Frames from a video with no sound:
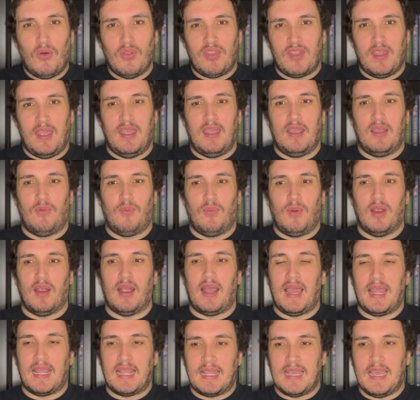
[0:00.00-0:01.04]
thing where
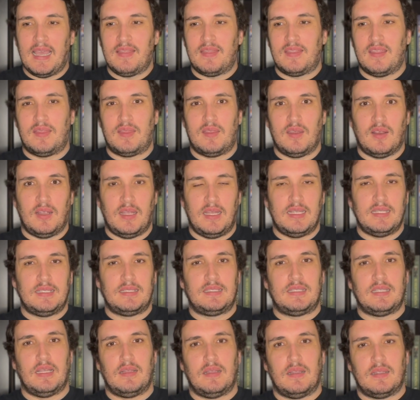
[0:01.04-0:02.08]
I get that there
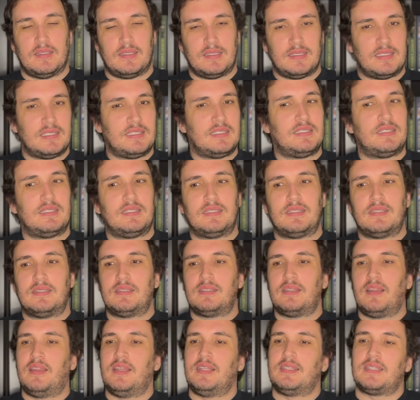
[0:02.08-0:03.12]
is
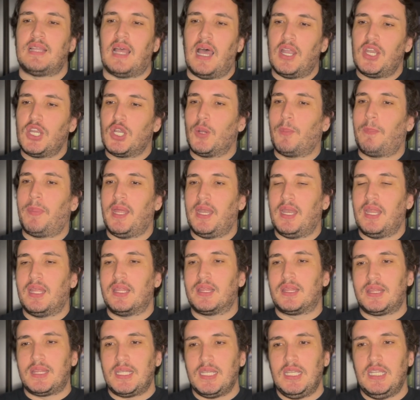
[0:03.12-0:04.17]
this underpinning
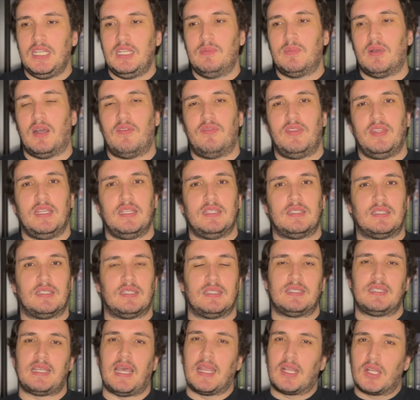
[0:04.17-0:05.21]
theme of these
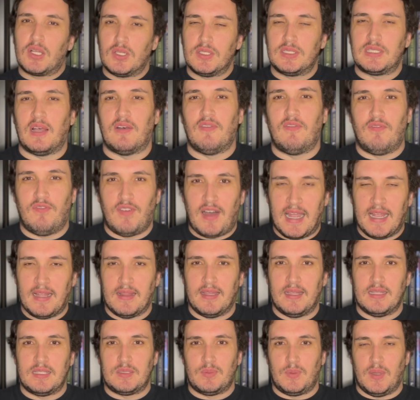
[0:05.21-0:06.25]
cycles of
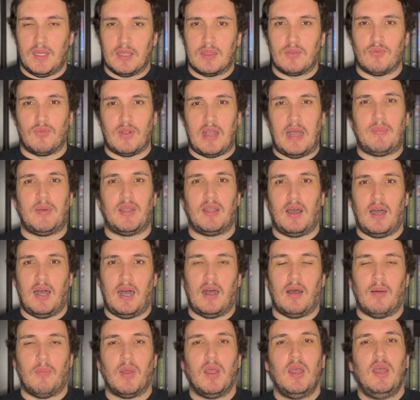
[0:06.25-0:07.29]
violence with Rob and
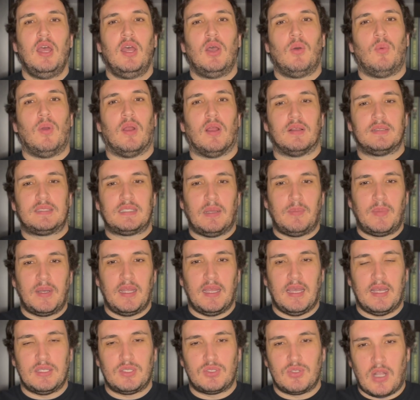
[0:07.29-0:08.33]
Hobb, where somebody
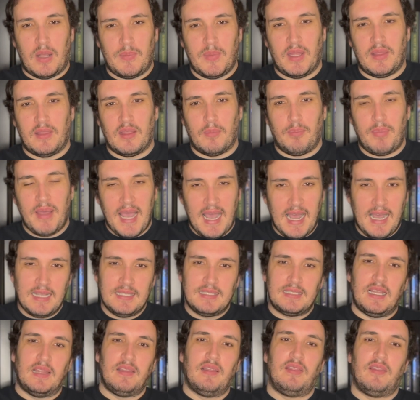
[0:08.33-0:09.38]
has trauma in their past
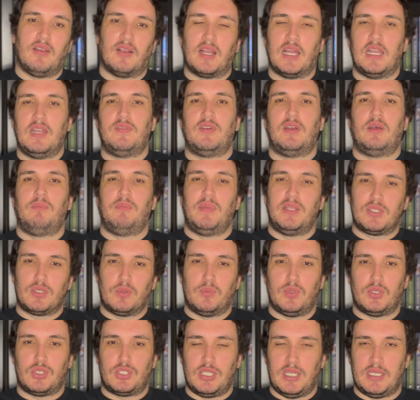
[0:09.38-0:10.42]
and then they're kind of a
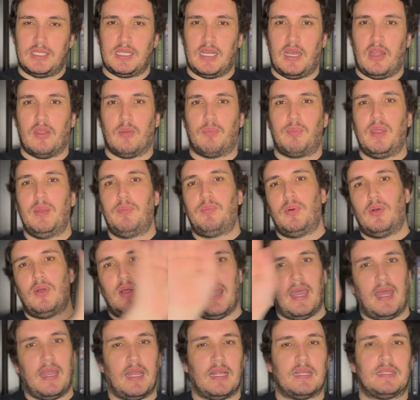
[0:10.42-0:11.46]
miserable shit to other people.
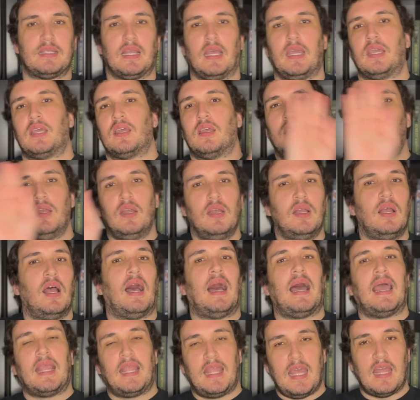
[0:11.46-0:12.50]
And it's like,
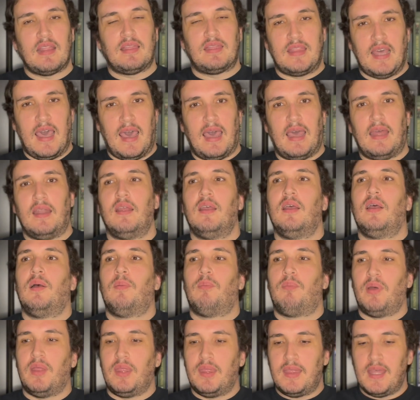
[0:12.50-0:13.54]
I get that.
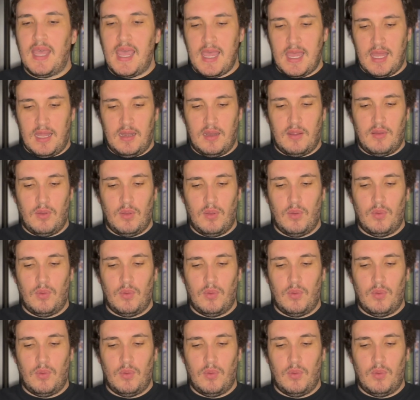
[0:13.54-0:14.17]
But then